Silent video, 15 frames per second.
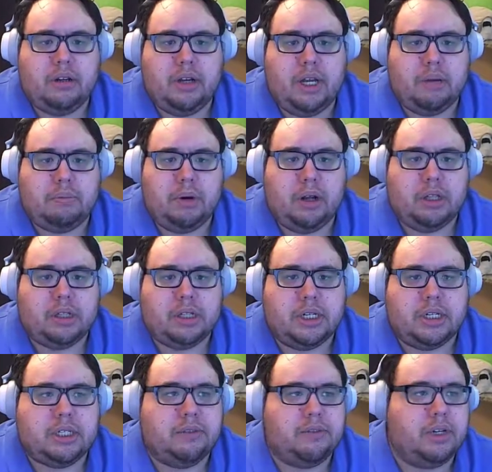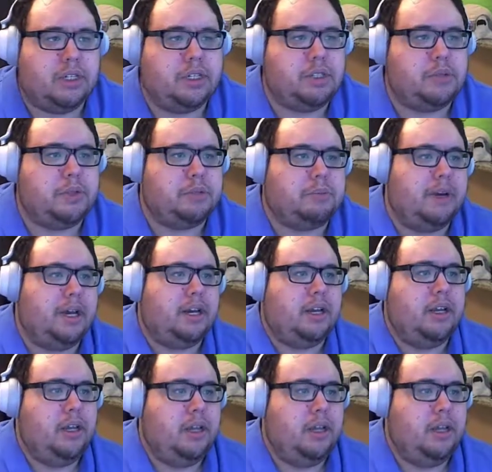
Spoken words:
I apologize. I forgot to switch back.